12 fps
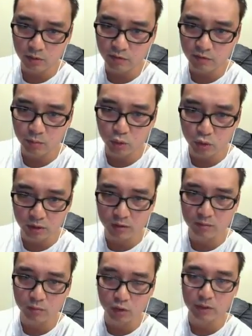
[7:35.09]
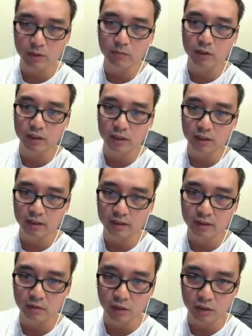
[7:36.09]
of more people on the
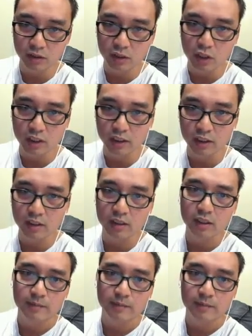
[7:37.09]
list, then we could target